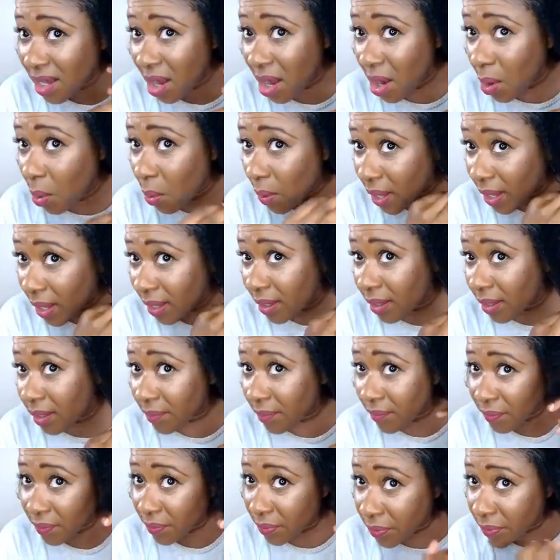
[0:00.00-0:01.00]
away.
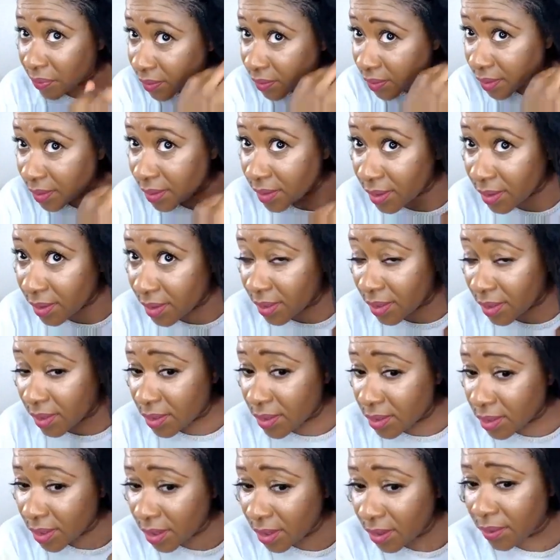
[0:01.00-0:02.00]

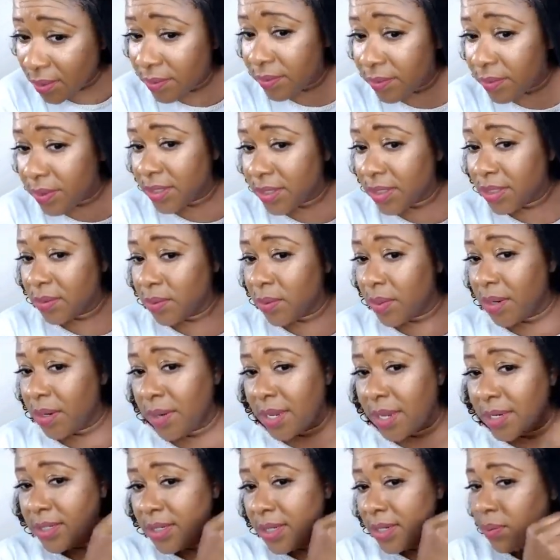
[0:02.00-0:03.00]
So this is what
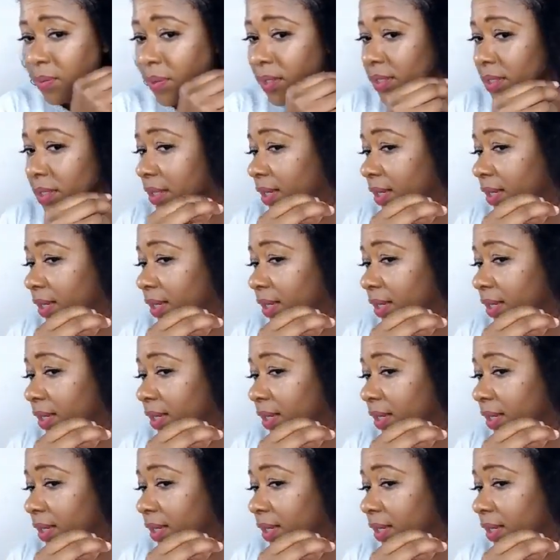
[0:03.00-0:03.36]
I did once